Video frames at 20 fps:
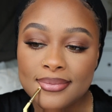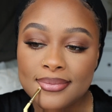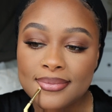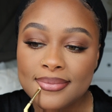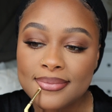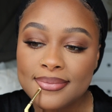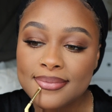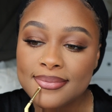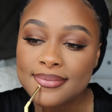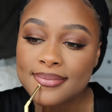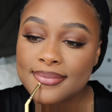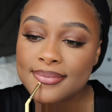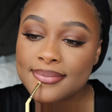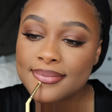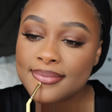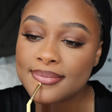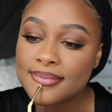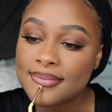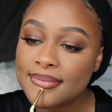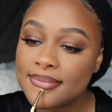
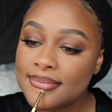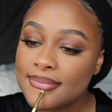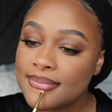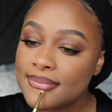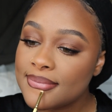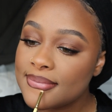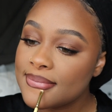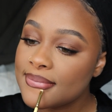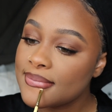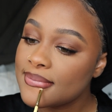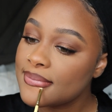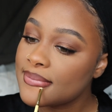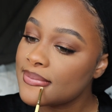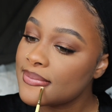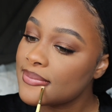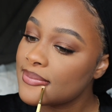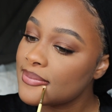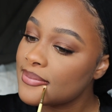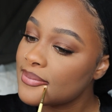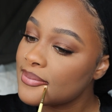[no speech]